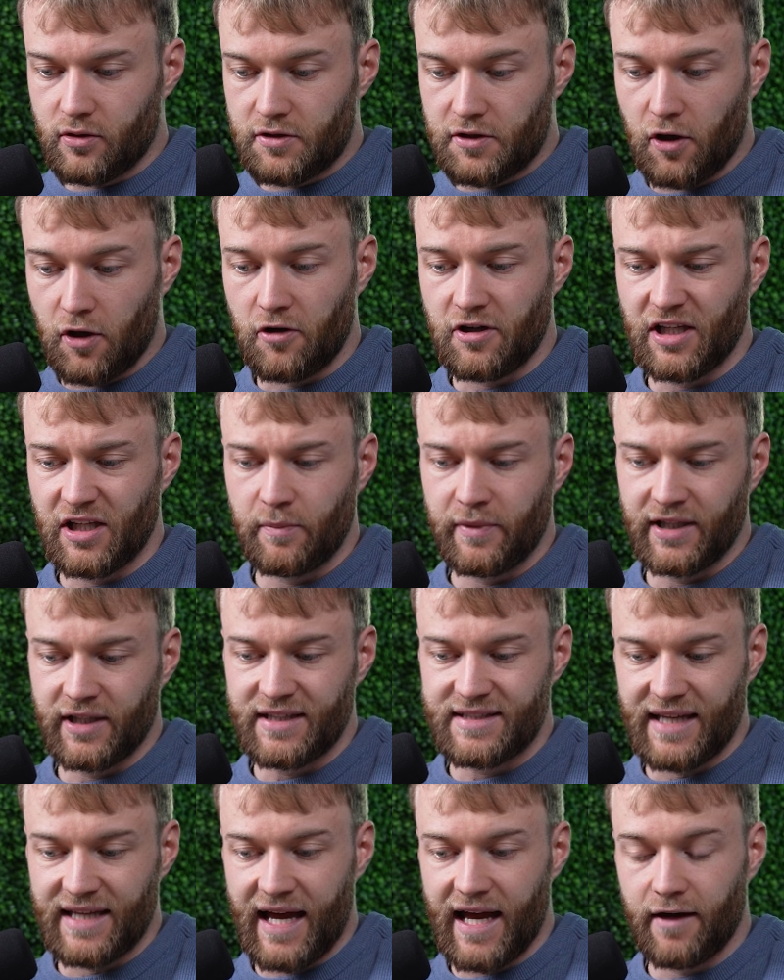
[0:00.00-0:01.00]
30
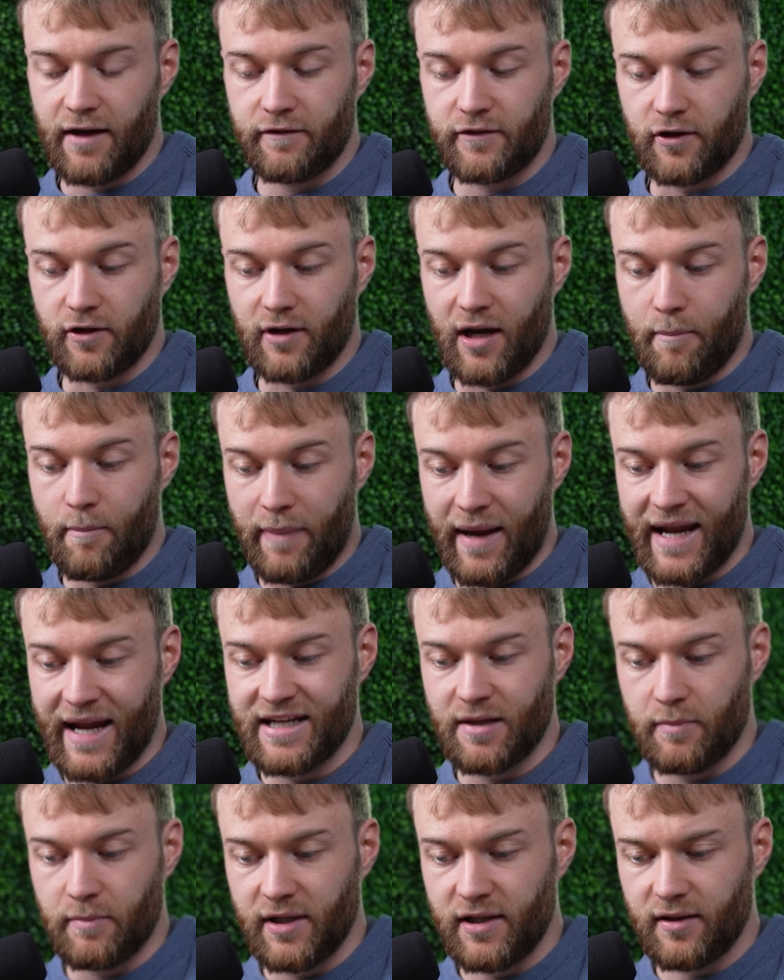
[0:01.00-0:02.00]
minutes after
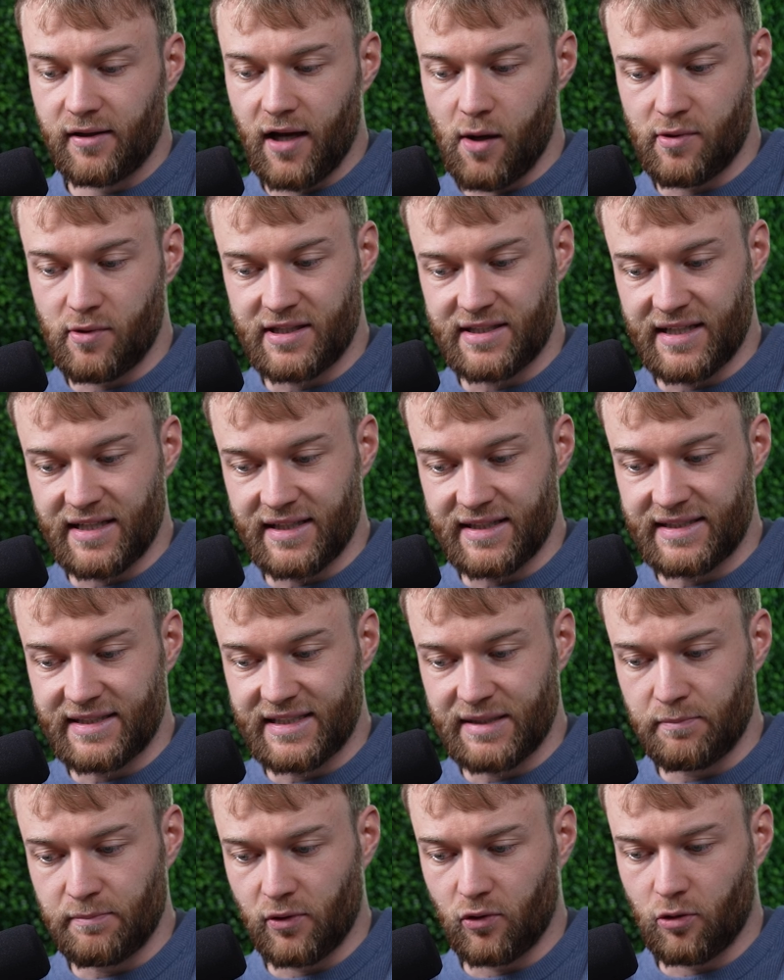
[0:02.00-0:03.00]
abandonment, I would send a
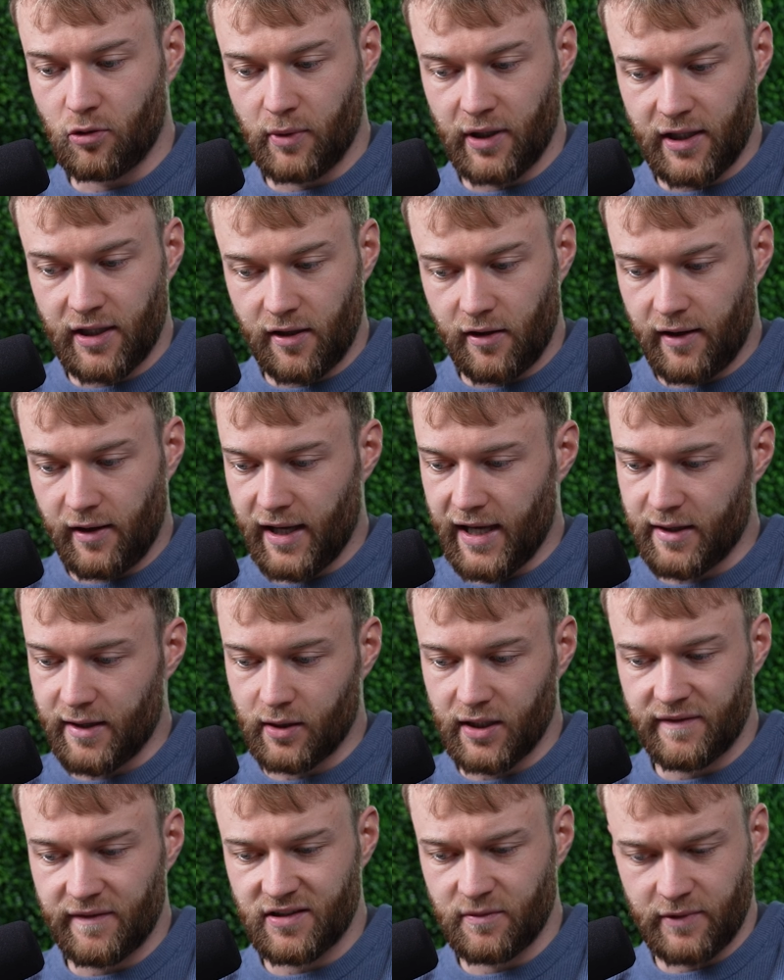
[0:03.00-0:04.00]
simple reminder, hey, you
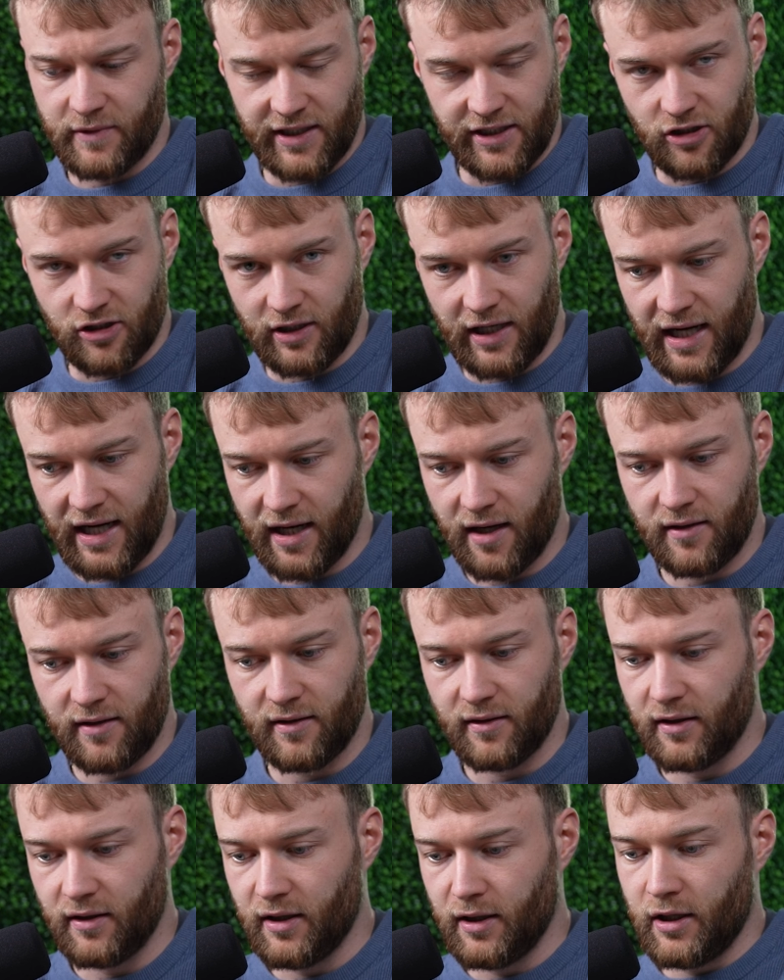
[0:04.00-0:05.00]
left something in your cart.
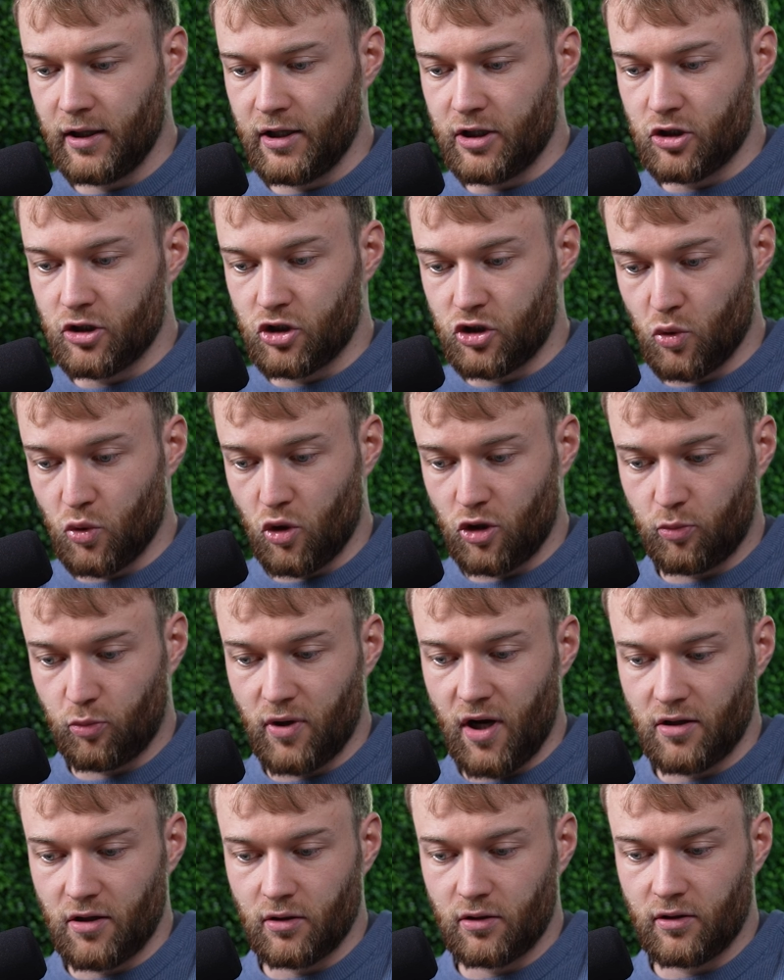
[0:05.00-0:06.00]
Show the
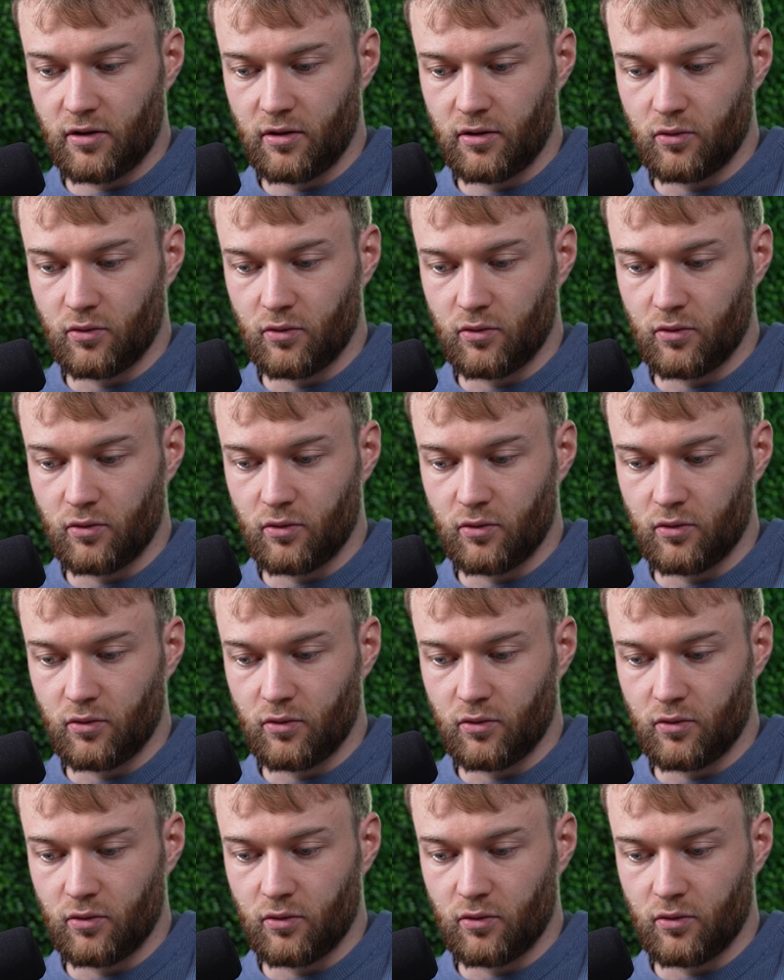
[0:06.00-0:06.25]
product